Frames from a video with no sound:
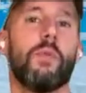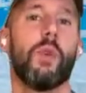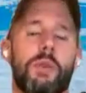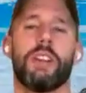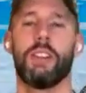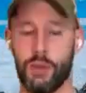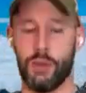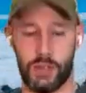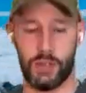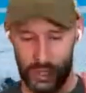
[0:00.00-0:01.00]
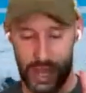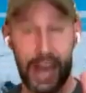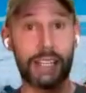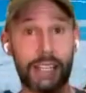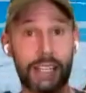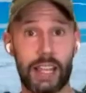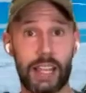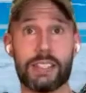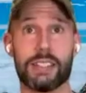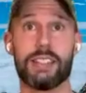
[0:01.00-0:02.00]
What we're gonna do is relax the
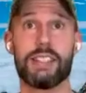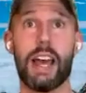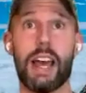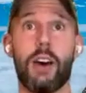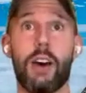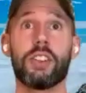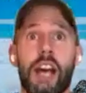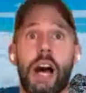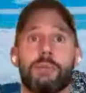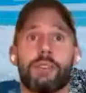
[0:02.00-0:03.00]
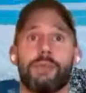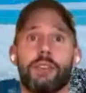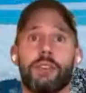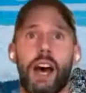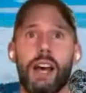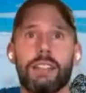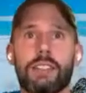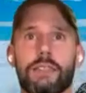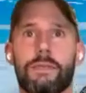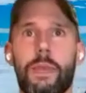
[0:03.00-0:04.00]
hands down on the tops of your
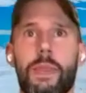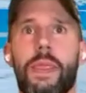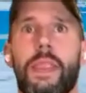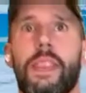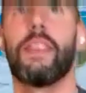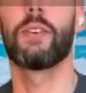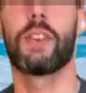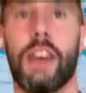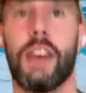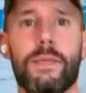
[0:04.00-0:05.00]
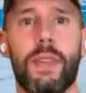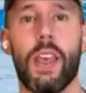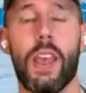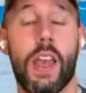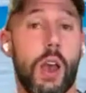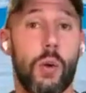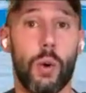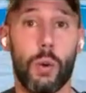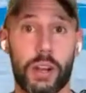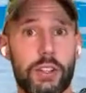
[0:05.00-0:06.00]
thighs, okay?
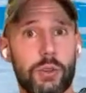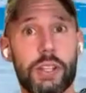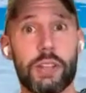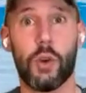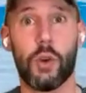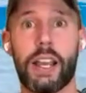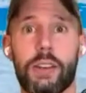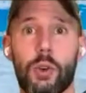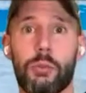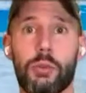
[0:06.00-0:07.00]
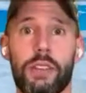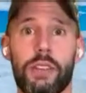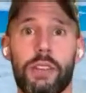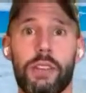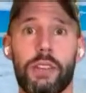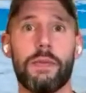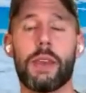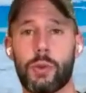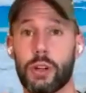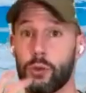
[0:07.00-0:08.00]
What we're going to do in rock and roll breathing
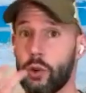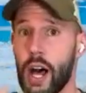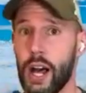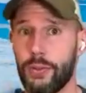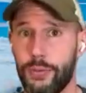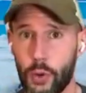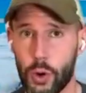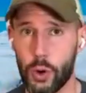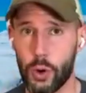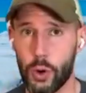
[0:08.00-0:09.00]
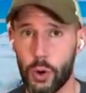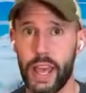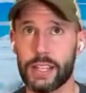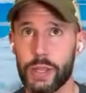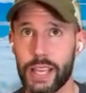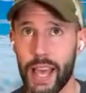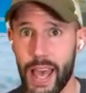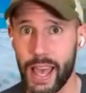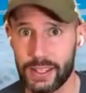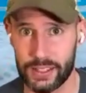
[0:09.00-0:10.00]
is we're going to rock forward as we
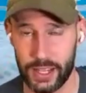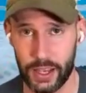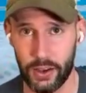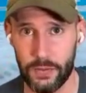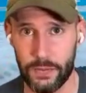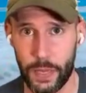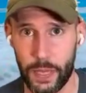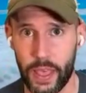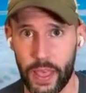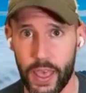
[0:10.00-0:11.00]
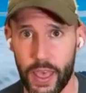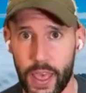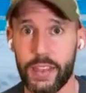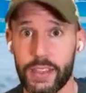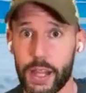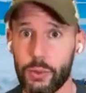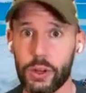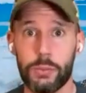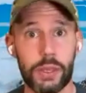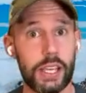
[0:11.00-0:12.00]
exhale. And then
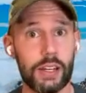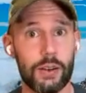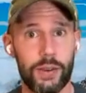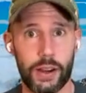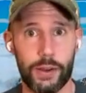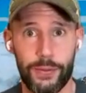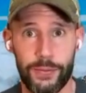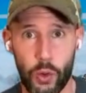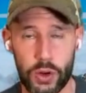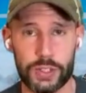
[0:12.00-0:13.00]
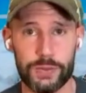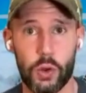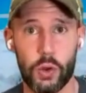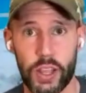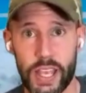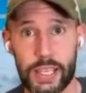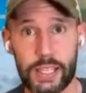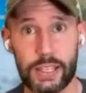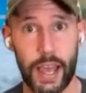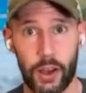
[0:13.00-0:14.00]
we're going to begin a very forceful
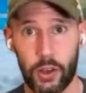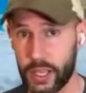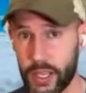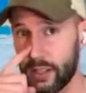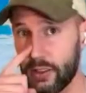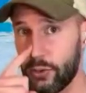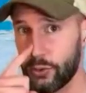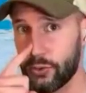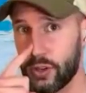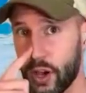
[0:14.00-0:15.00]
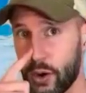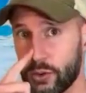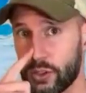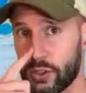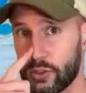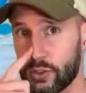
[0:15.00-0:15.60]
inhale in through the nose.